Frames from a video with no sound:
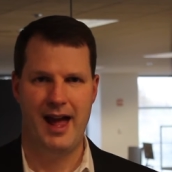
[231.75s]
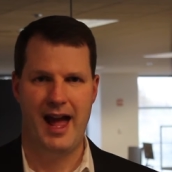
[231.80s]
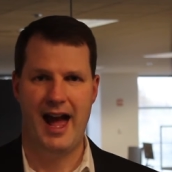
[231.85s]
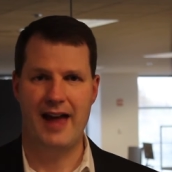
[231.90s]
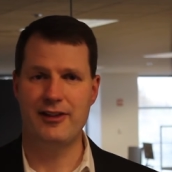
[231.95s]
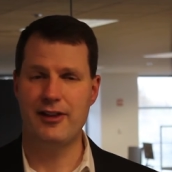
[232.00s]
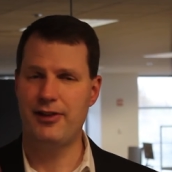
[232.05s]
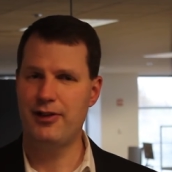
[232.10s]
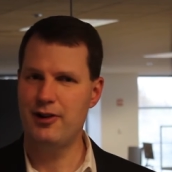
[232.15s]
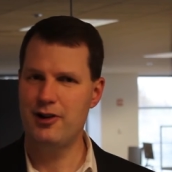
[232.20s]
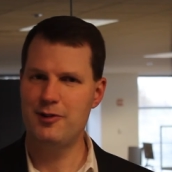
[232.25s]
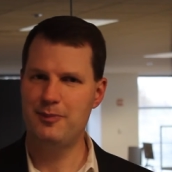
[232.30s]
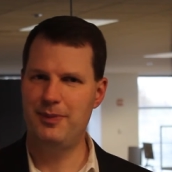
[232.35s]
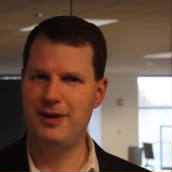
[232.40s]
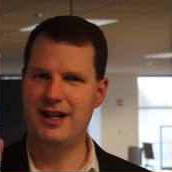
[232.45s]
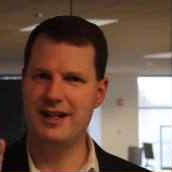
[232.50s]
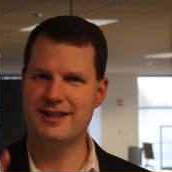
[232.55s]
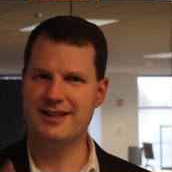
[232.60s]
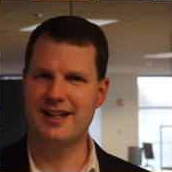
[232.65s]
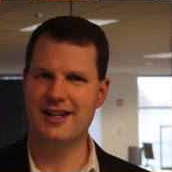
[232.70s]
And the third
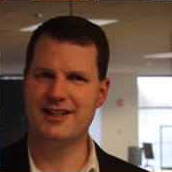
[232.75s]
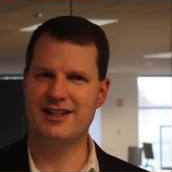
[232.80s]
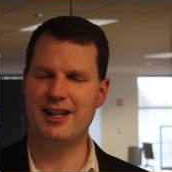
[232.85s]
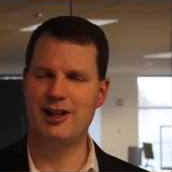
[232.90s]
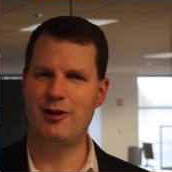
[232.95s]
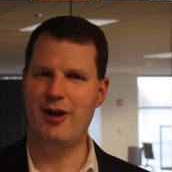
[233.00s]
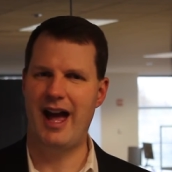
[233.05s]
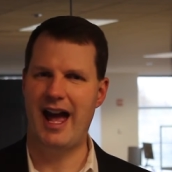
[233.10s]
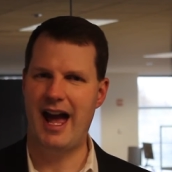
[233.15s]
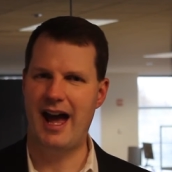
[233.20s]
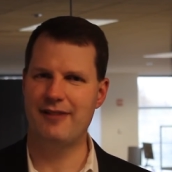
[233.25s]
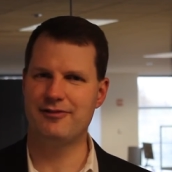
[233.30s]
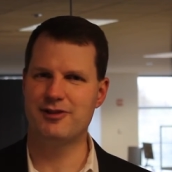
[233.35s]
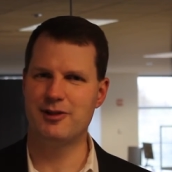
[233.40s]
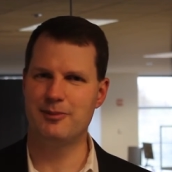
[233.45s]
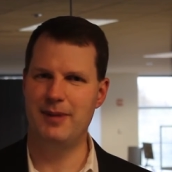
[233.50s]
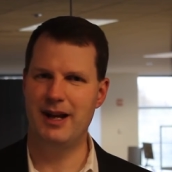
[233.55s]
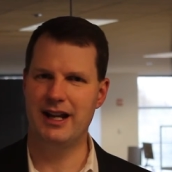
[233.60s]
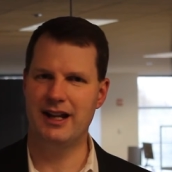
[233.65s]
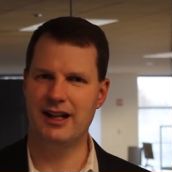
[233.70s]
piece is that you have to
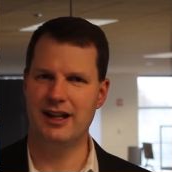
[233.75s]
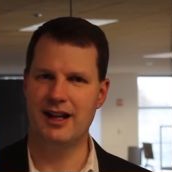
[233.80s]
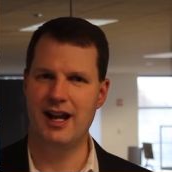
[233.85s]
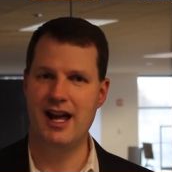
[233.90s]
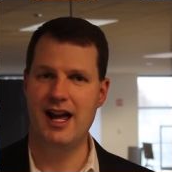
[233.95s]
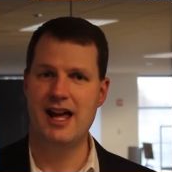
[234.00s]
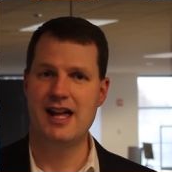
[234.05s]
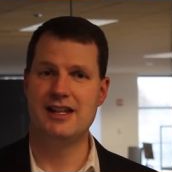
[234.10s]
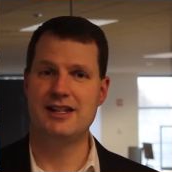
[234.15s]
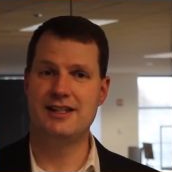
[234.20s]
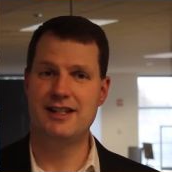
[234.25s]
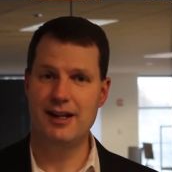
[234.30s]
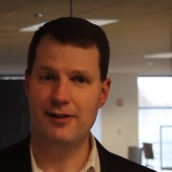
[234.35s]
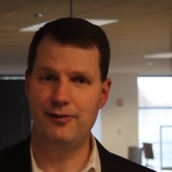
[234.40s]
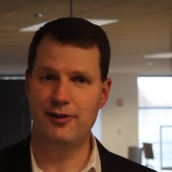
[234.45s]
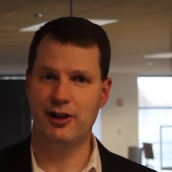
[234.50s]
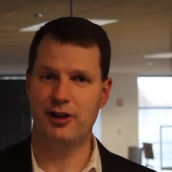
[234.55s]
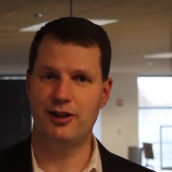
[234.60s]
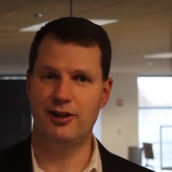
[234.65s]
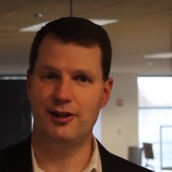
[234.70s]
make it
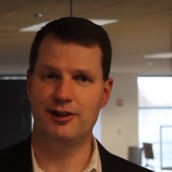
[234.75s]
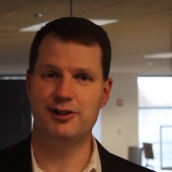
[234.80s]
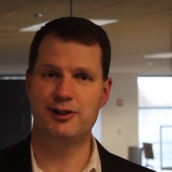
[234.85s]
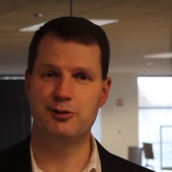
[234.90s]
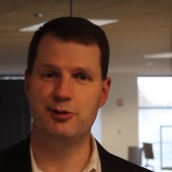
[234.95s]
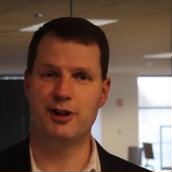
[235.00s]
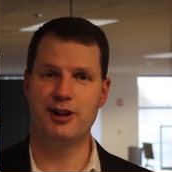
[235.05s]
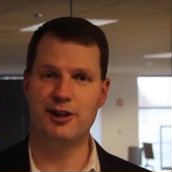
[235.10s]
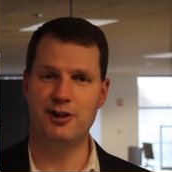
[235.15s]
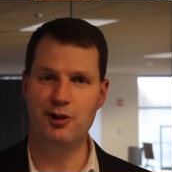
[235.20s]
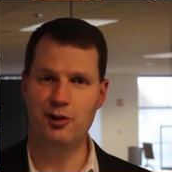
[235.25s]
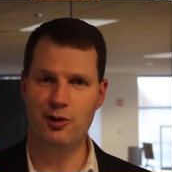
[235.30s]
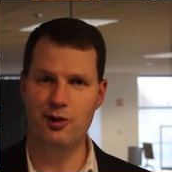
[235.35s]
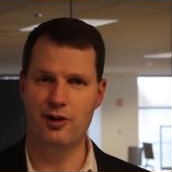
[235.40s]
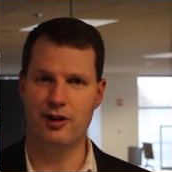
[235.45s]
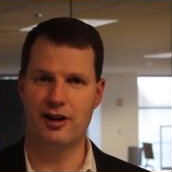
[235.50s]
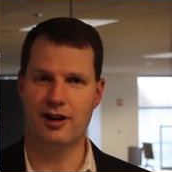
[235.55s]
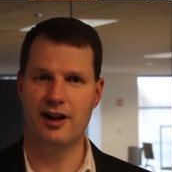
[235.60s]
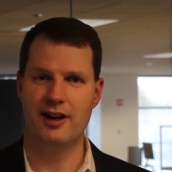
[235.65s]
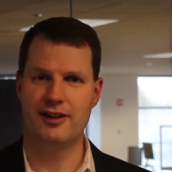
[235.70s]
difficult to
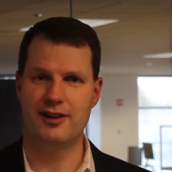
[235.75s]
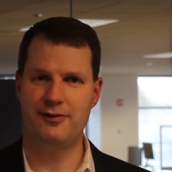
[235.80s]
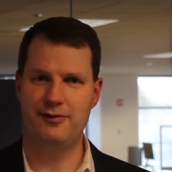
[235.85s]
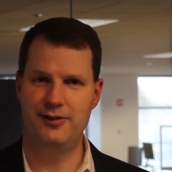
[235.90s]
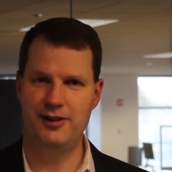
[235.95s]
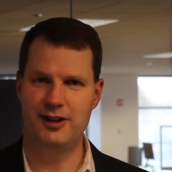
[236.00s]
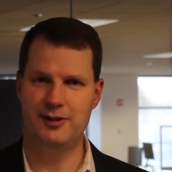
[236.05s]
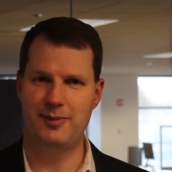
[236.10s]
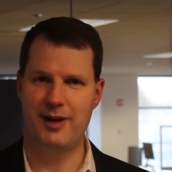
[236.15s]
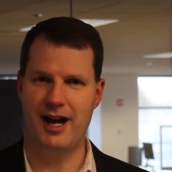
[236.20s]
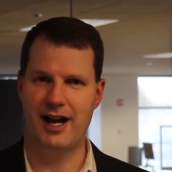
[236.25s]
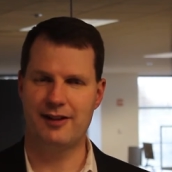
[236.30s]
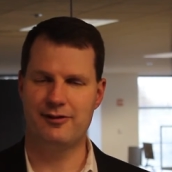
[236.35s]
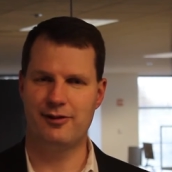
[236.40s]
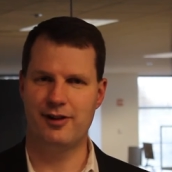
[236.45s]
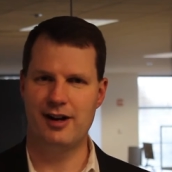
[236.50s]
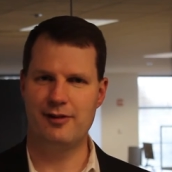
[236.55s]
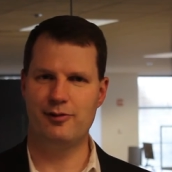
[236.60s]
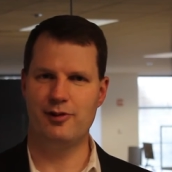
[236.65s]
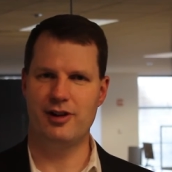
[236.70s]
ignore the feedback
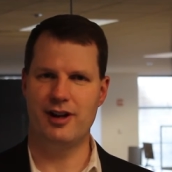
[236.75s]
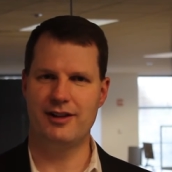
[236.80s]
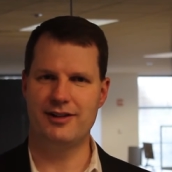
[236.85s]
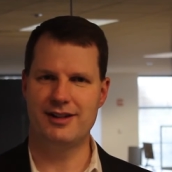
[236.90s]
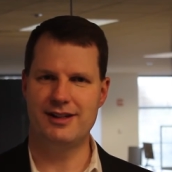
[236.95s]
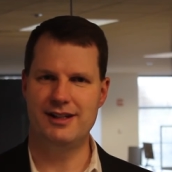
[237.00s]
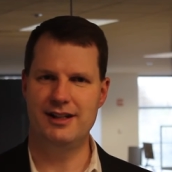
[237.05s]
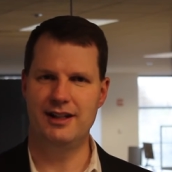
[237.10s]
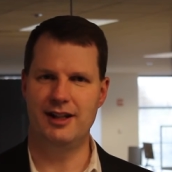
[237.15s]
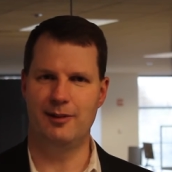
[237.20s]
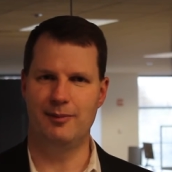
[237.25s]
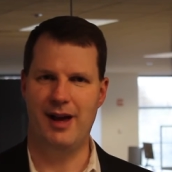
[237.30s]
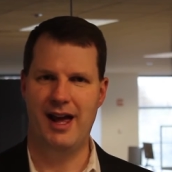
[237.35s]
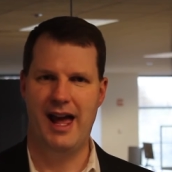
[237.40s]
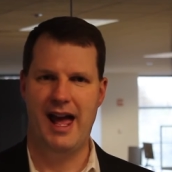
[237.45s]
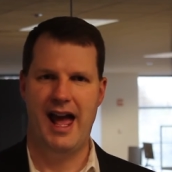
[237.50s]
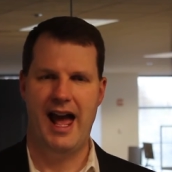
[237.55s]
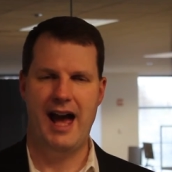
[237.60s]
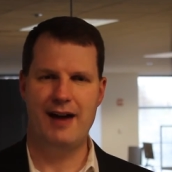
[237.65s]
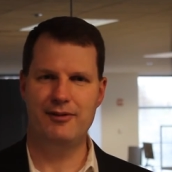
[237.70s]
for everyone on the team.
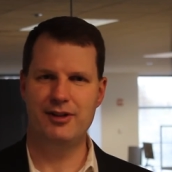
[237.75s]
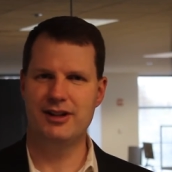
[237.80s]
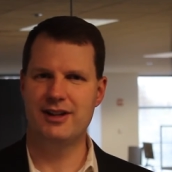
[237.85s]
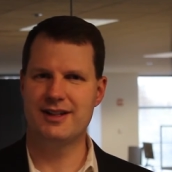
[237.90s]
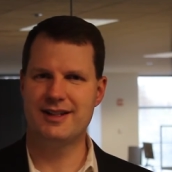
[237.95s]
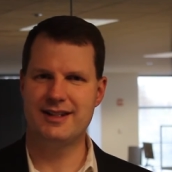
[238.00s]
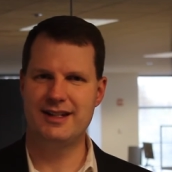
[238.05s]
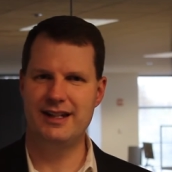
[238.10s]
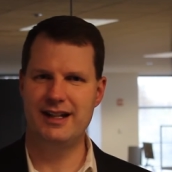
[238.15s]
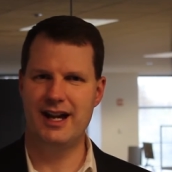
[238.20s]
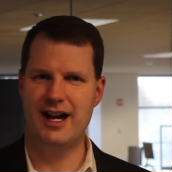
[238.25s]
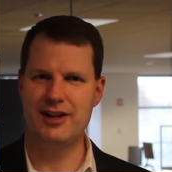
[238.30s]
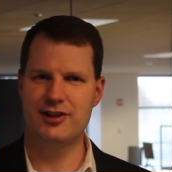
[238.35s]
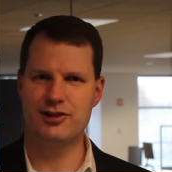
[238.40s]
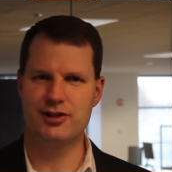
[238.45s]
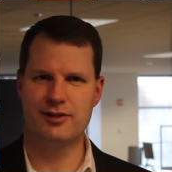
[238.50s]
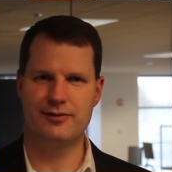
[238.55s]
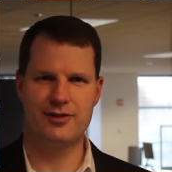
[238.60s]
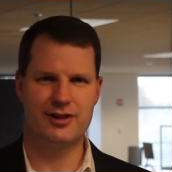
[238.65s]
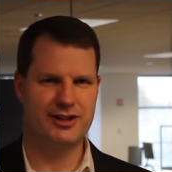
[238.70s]
Having the CI
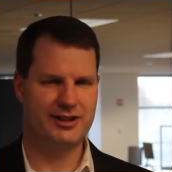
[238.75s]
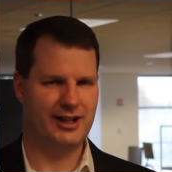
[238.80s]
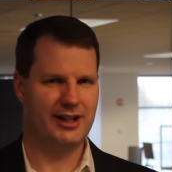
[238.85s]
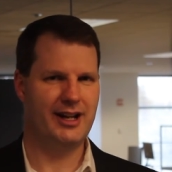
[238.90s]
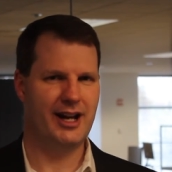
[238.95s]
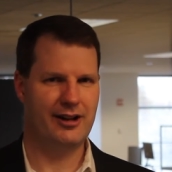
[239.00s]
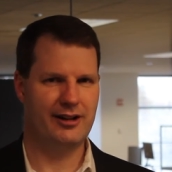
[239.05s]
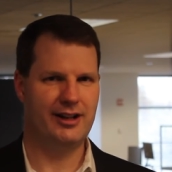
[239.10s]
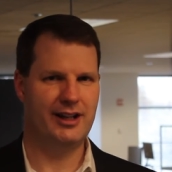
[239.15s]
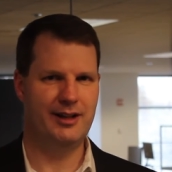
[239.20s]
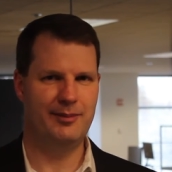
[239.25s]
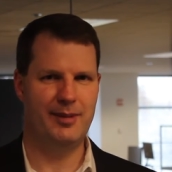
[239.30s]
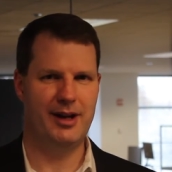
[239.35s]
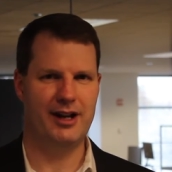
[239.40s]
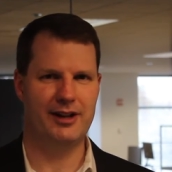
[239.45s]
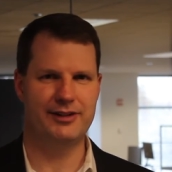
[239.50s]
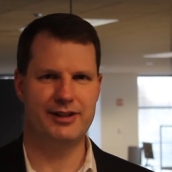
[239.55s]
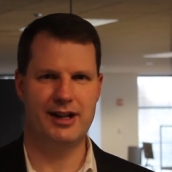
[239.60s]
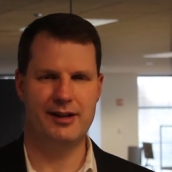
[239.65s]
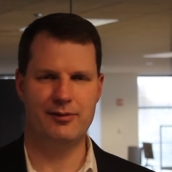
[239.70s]
server send out
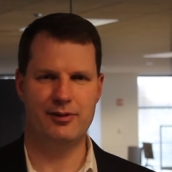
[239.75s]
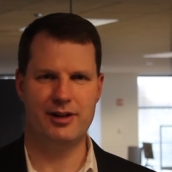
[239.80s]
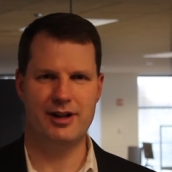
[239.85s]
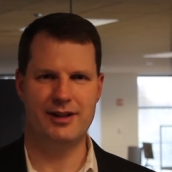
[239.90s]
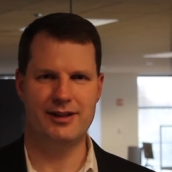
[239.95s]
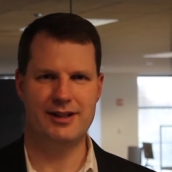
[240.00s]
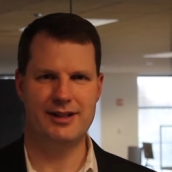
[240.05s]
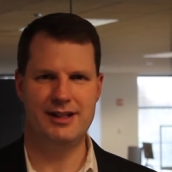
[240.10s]
email to everyone on the